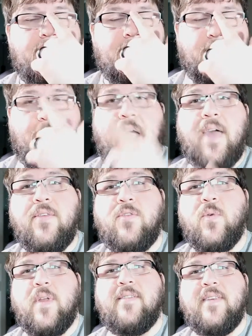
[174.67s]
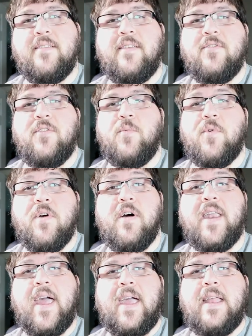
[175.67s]
So I had the 2060 Super
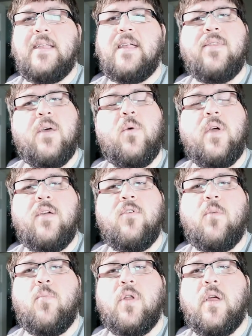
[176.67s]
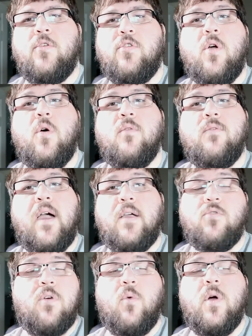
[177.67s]
on hand, and I thought it would give a pretty good show of
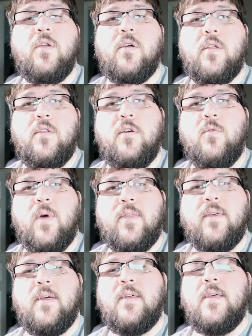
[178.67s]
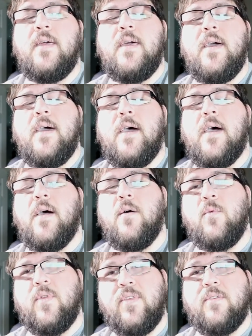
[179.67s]
actually what you could do with it,
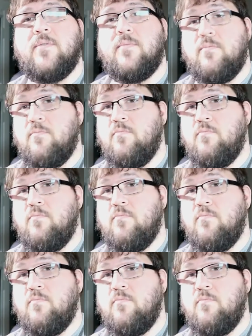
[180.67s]
with this